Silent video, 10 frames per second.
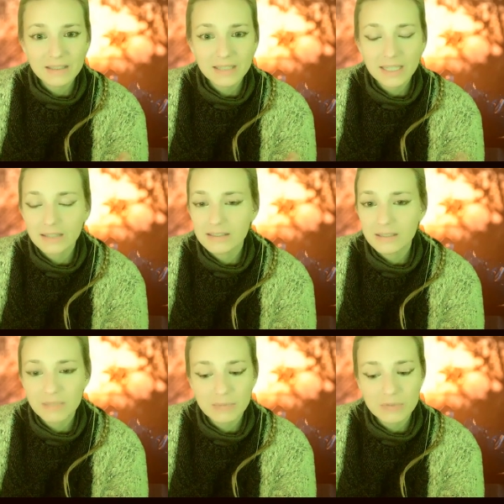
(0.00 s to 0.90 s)
And
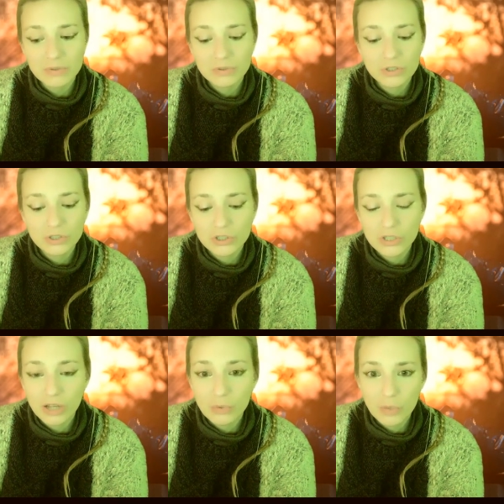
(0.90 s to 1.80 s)
sometimes you're just
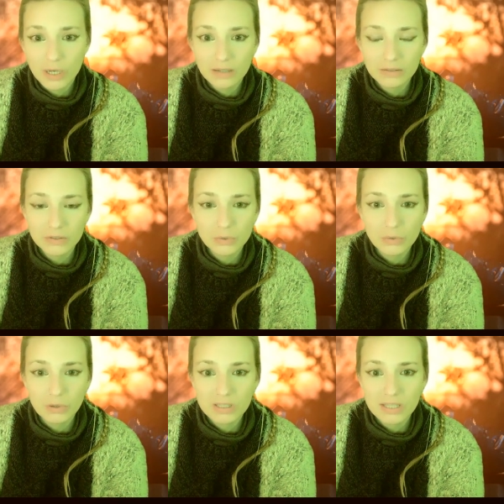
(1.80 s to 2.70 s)
not aware you're
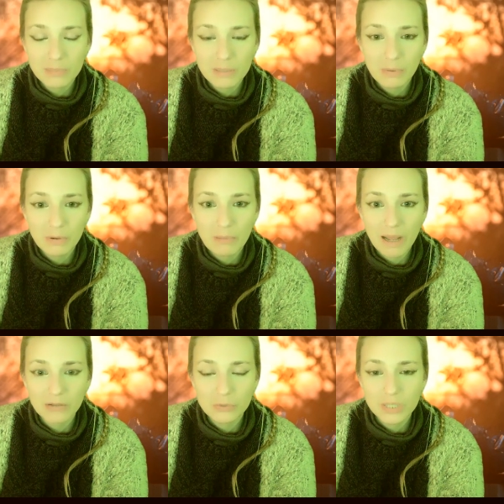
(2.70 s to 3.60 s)
crossing people
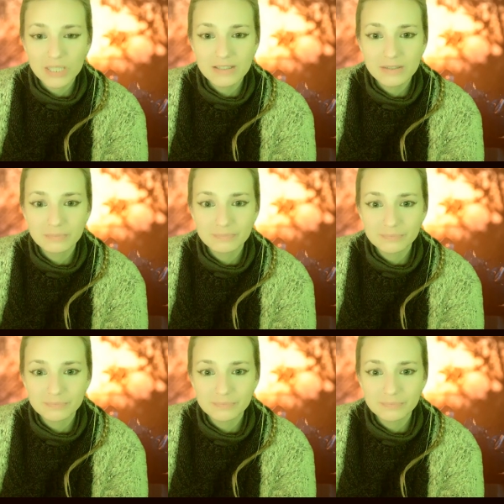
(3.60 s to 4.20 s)
boundaries.